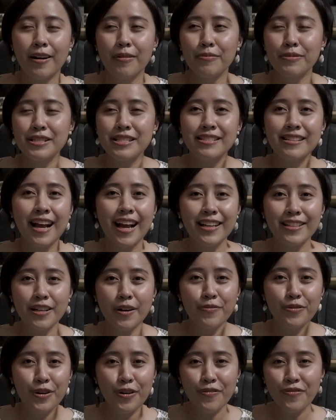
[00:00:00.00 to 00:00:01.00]
We signed
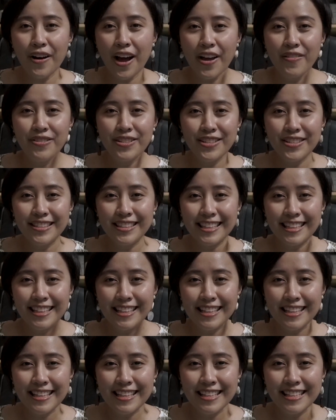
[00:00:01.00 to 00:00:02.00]
up for a 5-year
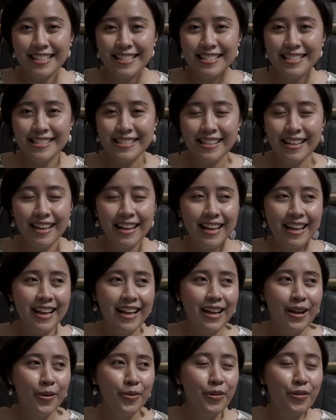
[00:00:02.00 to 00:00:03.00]
lease.
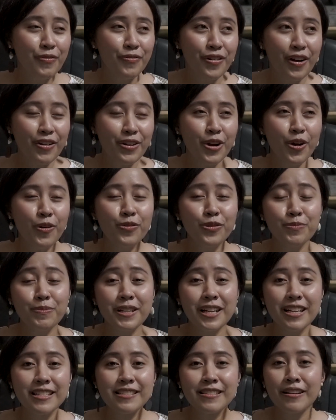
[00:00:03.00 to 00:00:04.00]
We were very hopeful
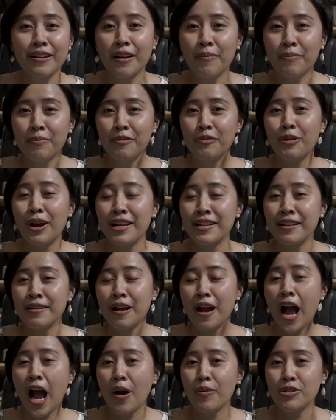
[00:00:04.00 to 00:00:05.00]
because when
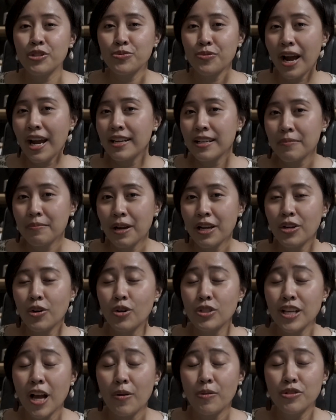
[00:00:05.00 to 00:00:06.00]
I was writing my
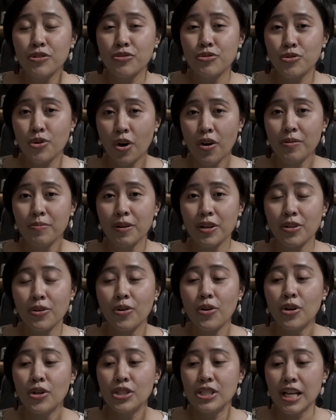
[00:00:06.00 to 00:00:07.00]
goals, I was drawing my
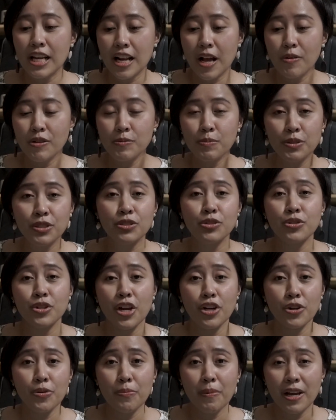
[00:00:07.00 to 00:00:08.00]
goals, and I was putting
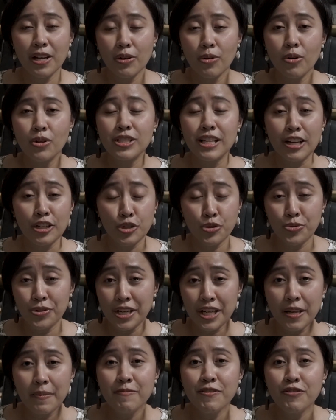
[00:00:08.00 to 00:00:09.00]
together my goals and
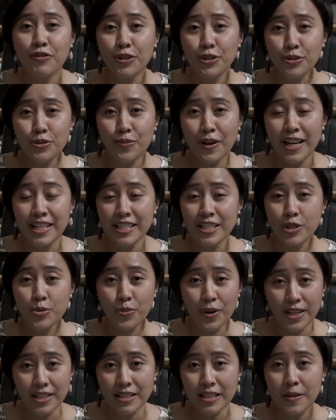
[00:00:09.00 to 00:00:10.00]
dreams for 2020.
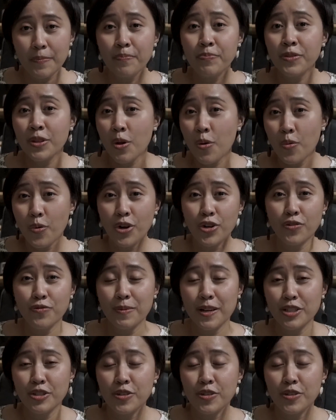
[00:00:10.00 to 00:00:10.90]
One of my